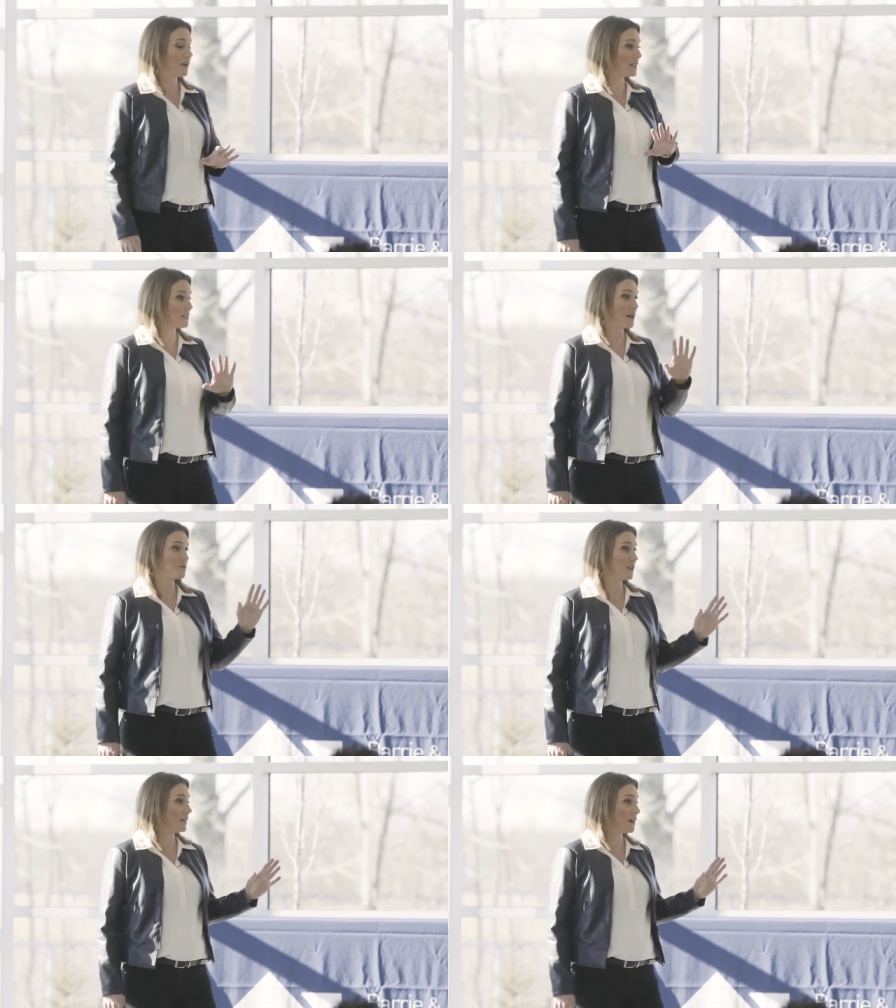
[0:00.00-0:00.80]
But I
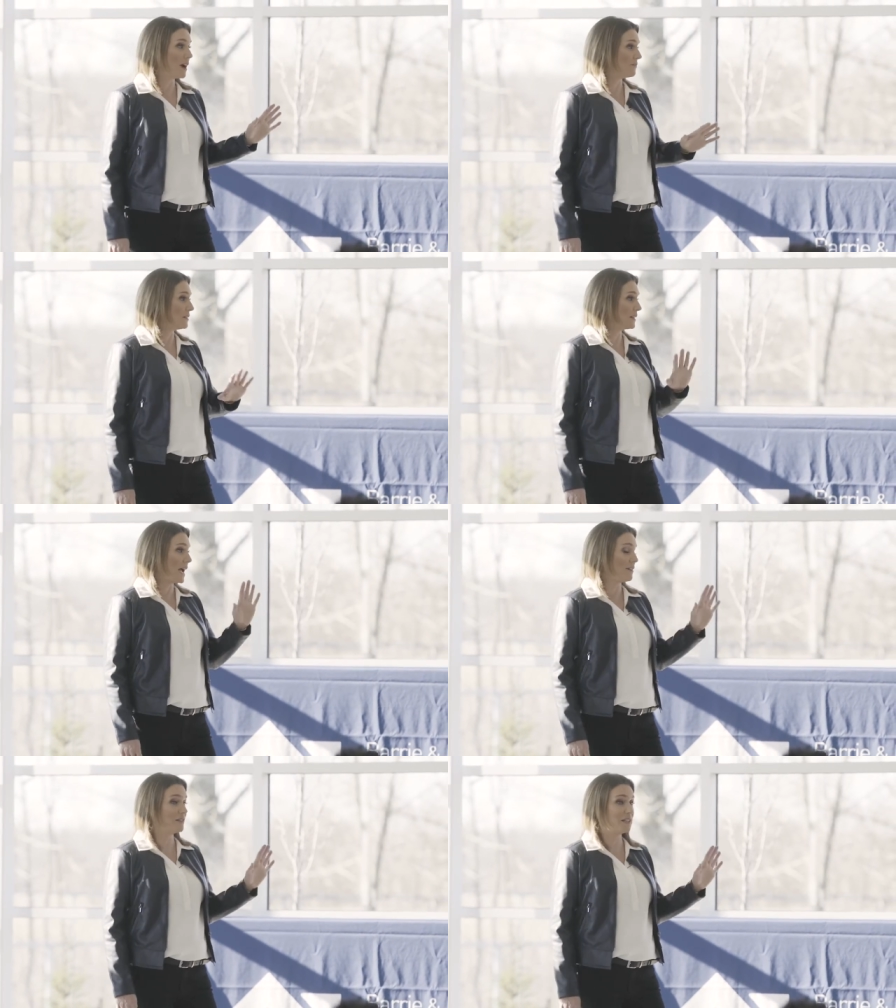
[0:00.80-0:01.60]
stopped drinking coffee
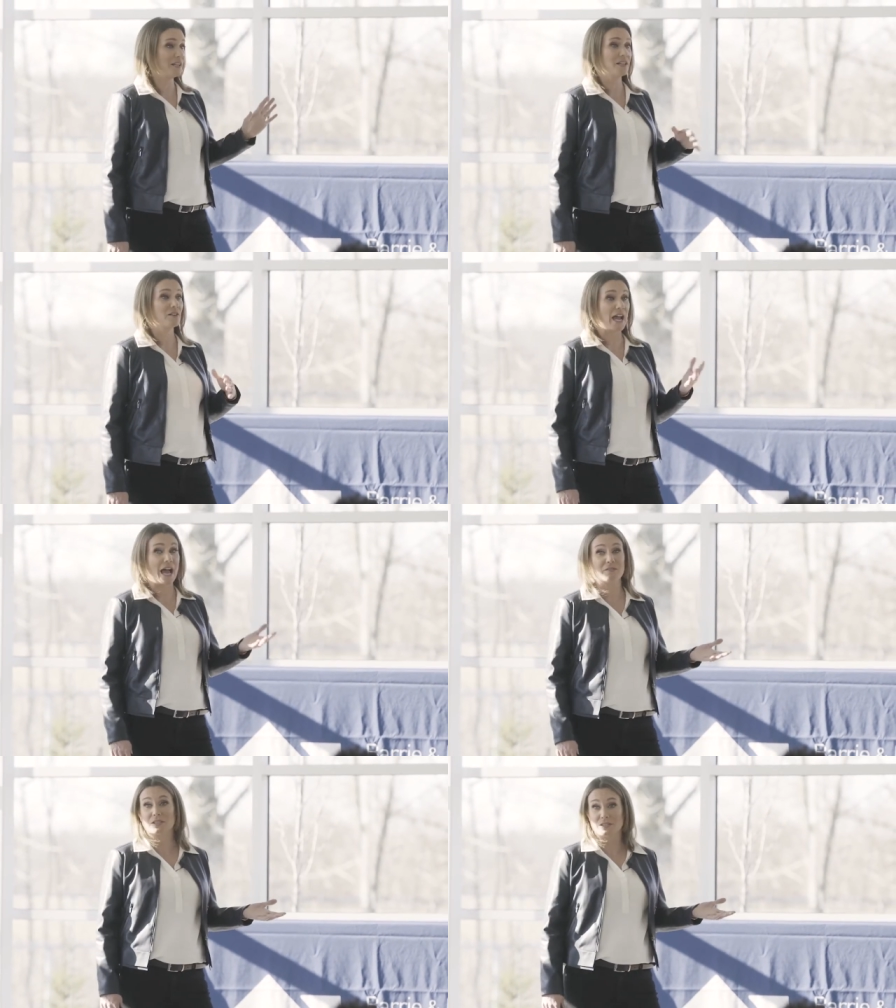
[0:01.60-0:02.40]
and caffeine a year and
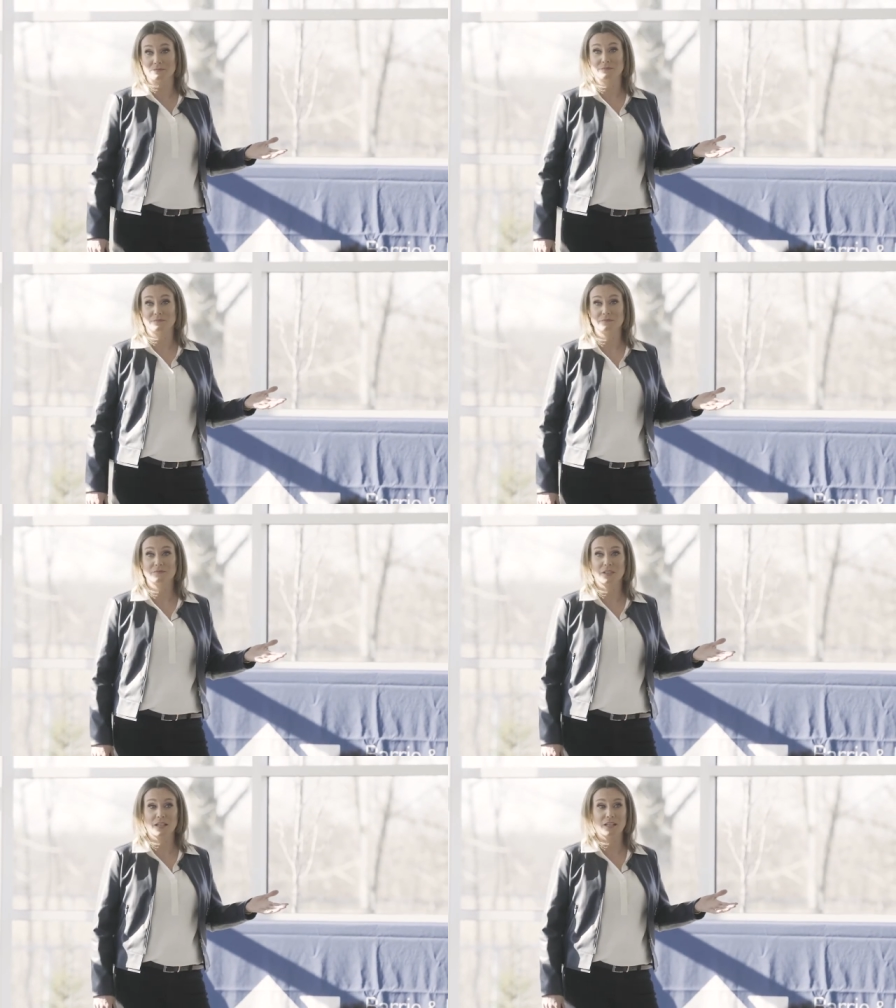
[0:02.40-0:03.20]
a half ago,
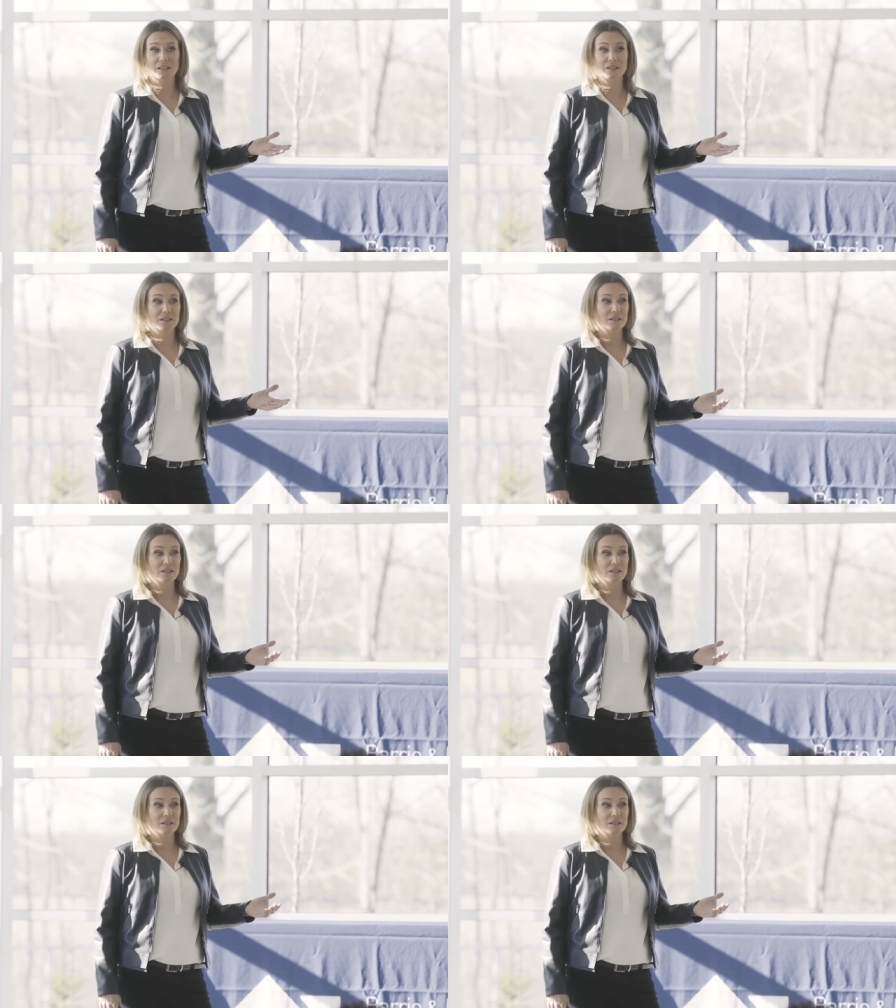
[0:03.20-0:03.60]
okay?